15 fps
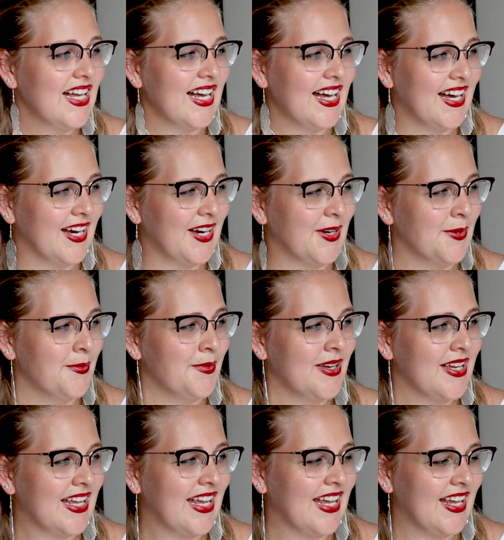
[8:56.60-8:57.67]

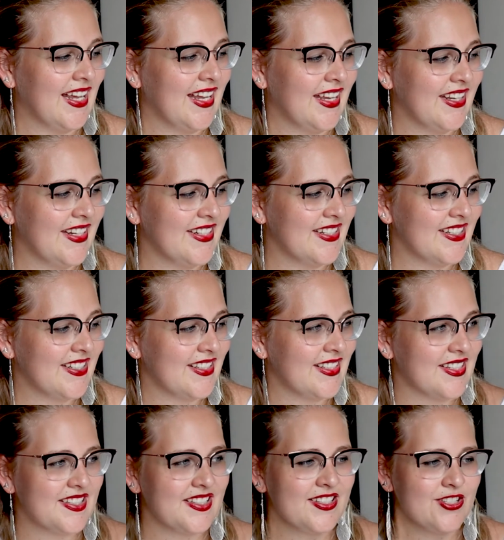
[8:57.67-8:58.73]
And
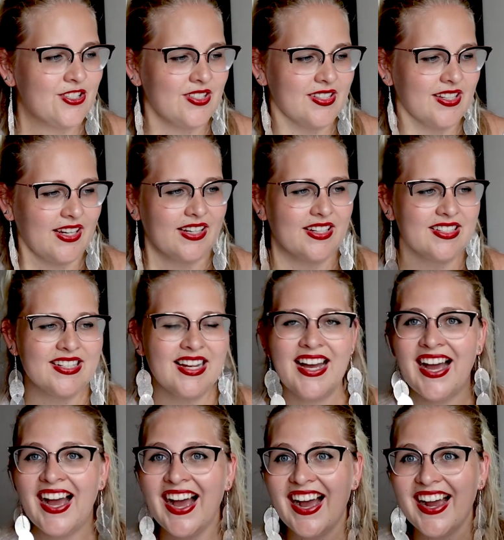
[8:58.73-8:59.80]
this is just like a
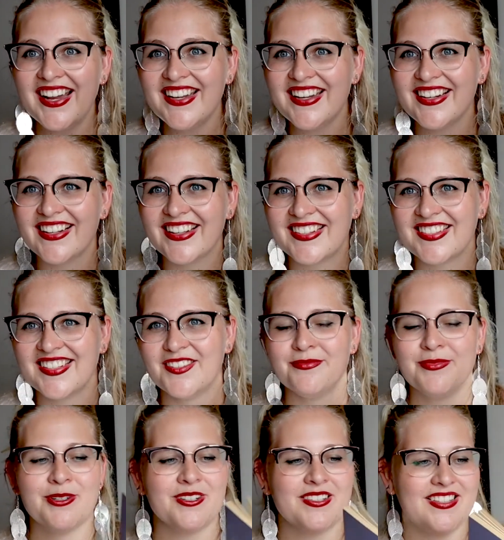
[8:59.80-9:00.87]
tiny little
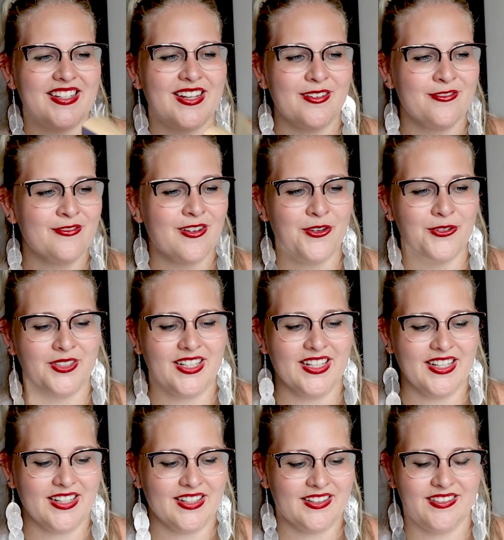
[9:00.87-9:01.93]
book that I found
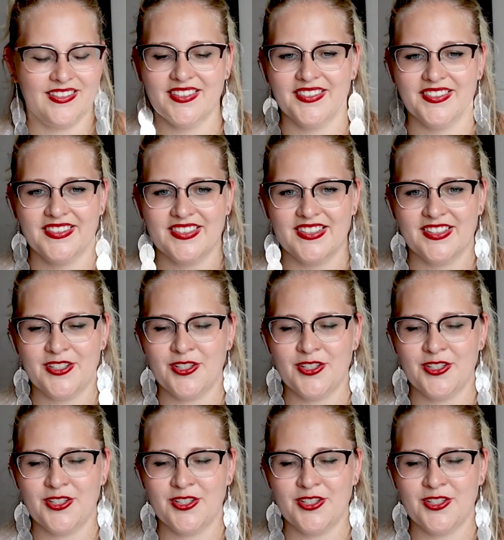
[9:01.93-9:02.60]
like in a